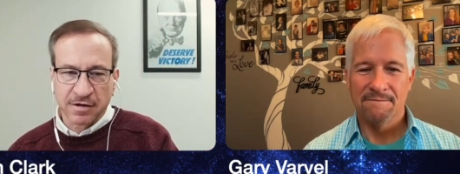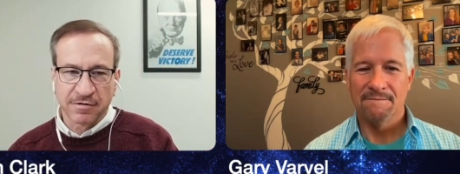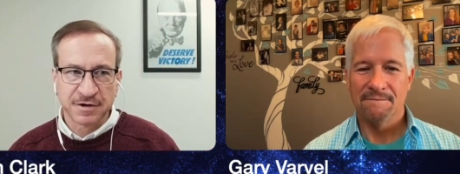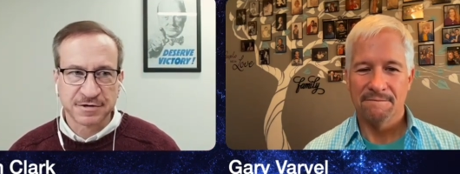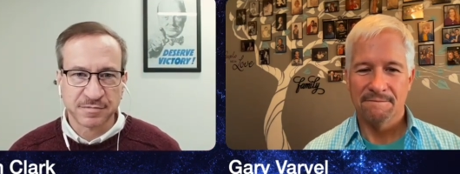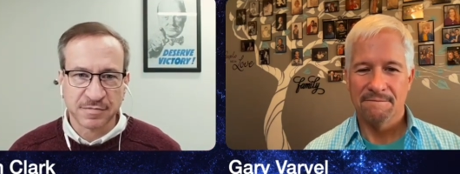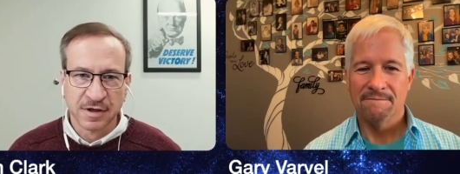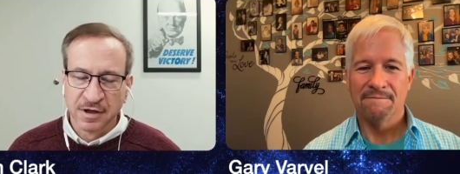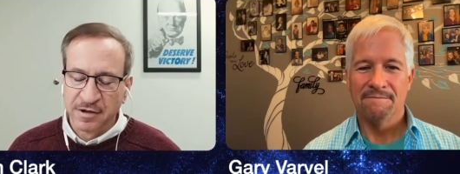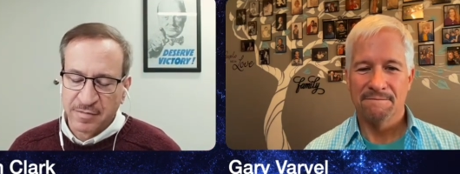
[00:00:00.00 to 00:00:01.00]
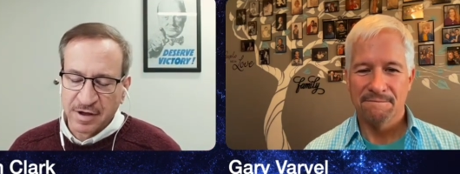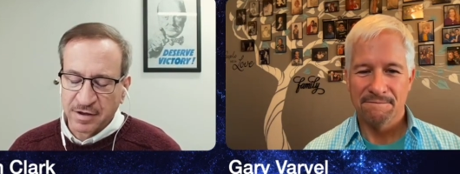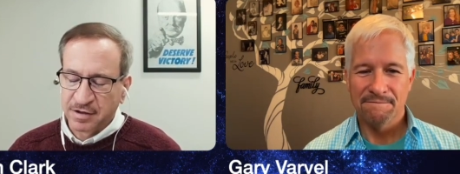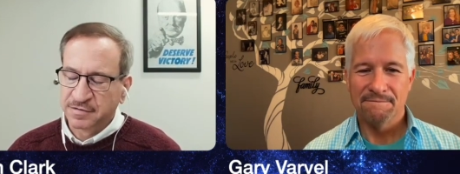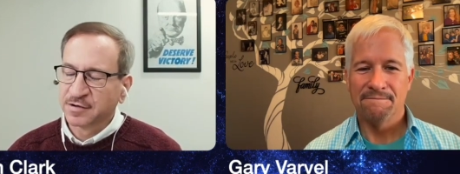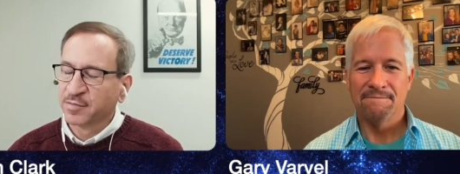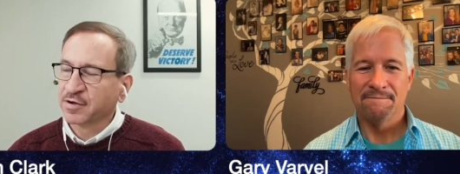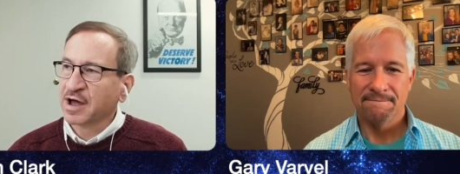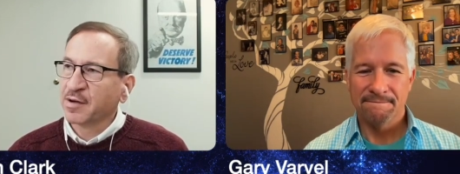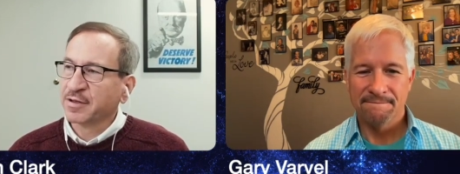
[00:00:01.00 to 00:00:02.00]
Speaker 1: Declaration, made a simple
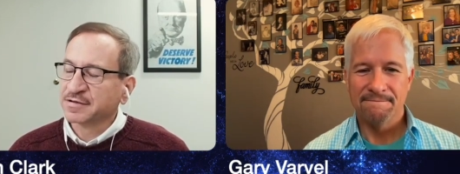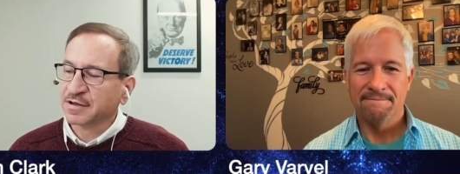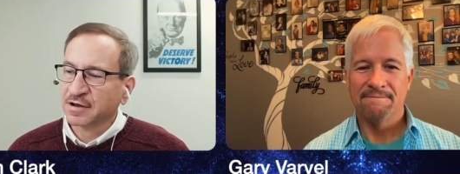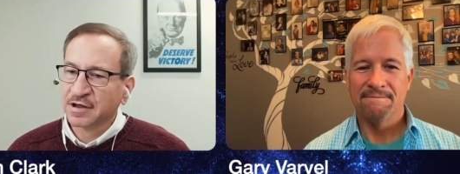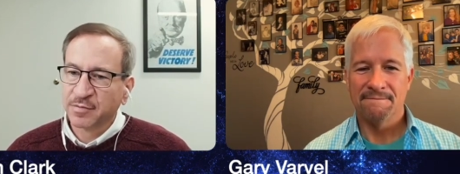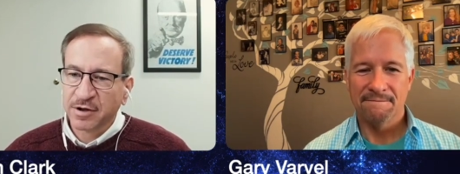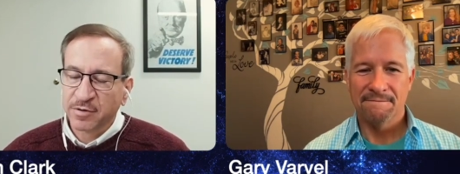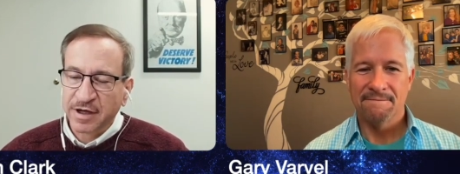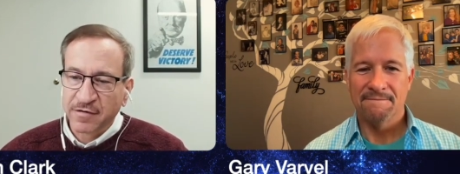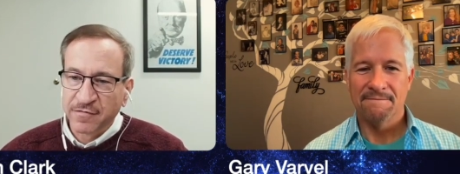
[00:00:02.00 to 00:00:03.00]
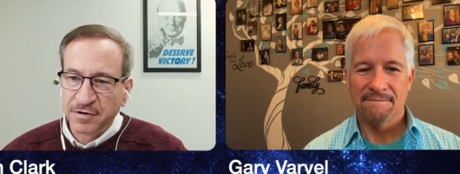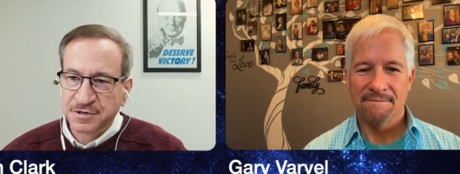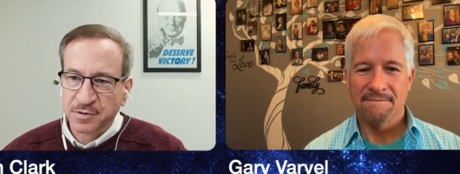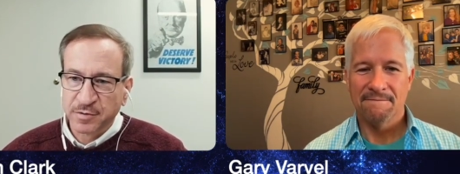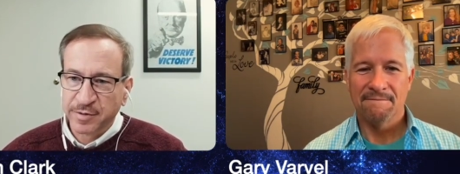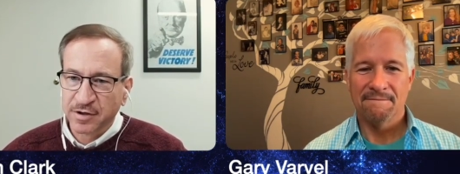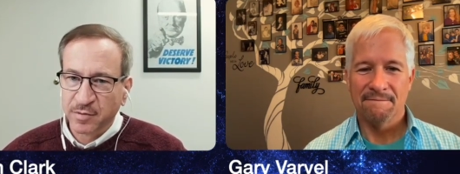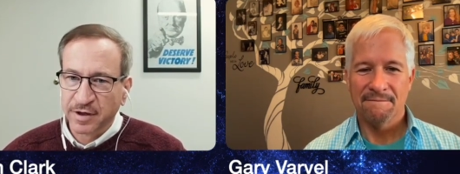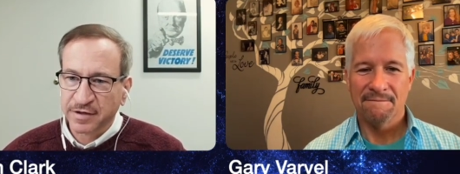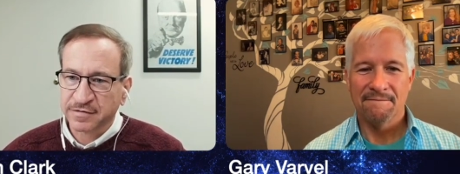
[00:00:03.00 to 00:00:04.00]
comment. He said, Liberty without virtue would be no
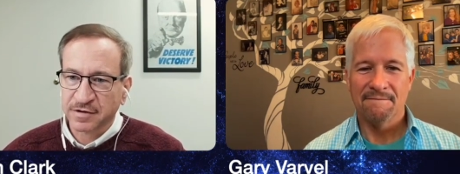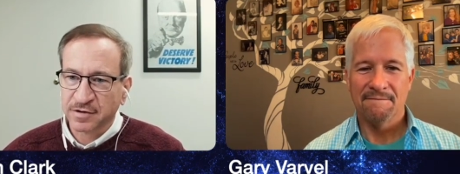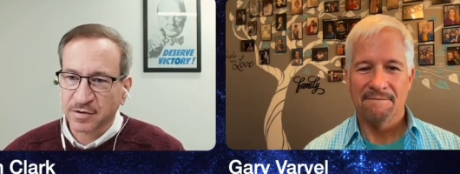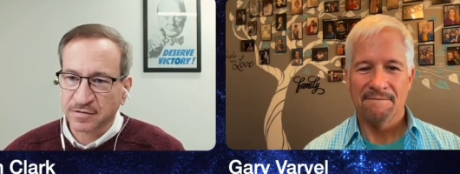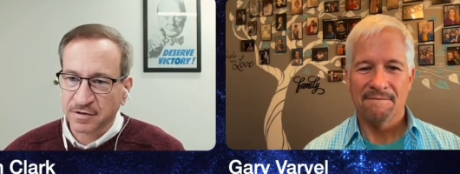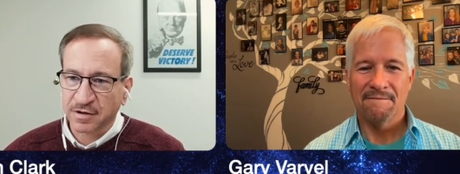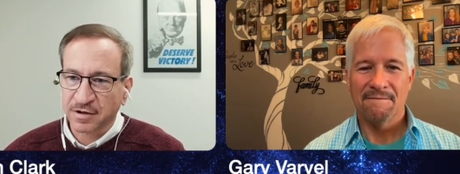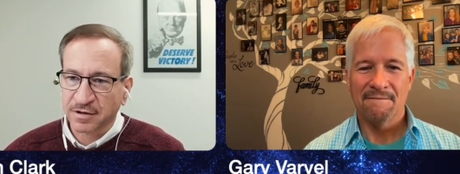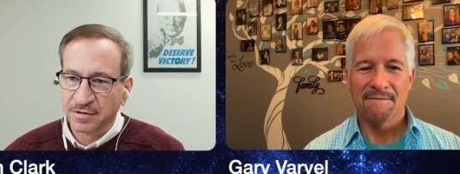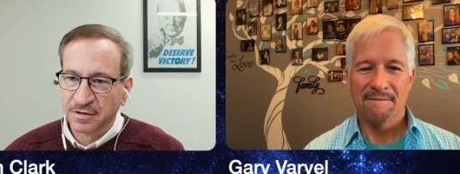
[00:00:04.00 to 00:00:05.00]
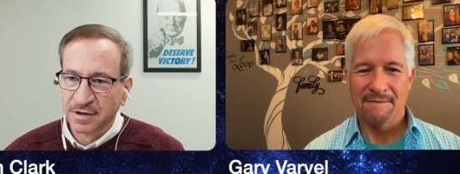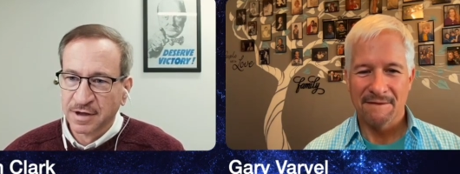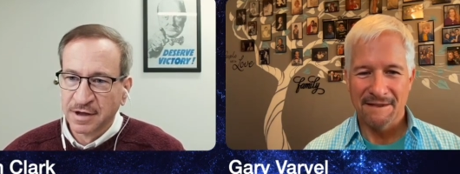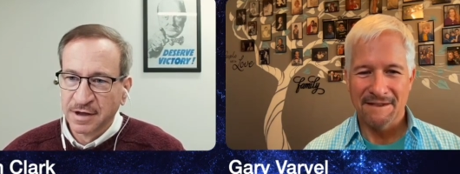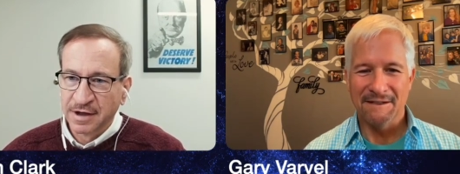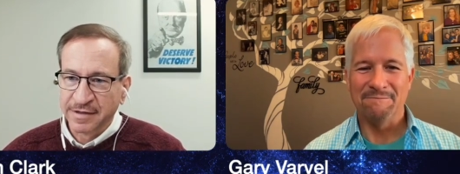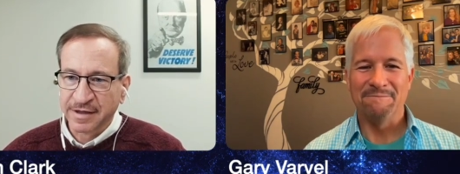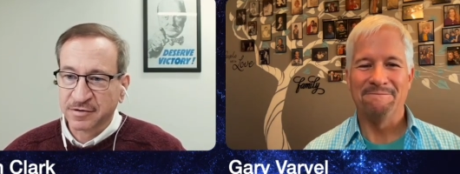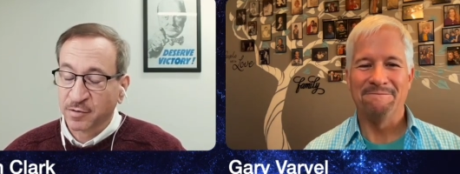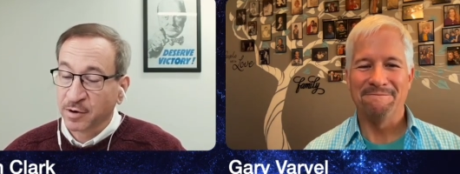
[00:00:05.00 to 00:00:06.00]
blessing to us at all. Yeah. And
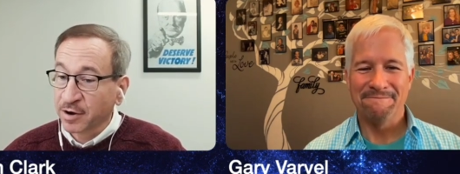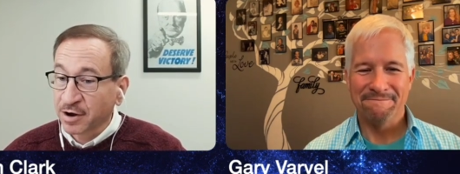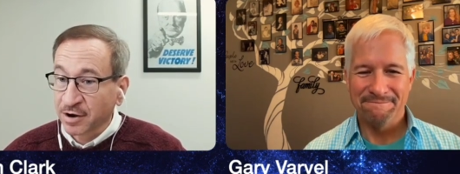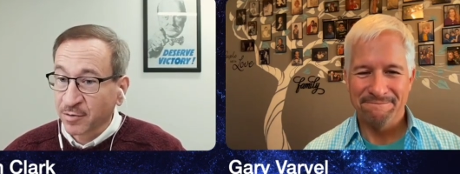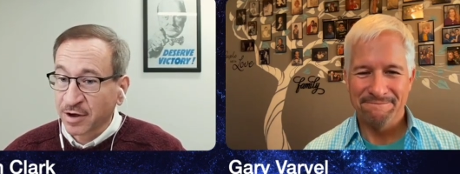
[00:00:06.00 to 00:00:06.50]
that's where we are.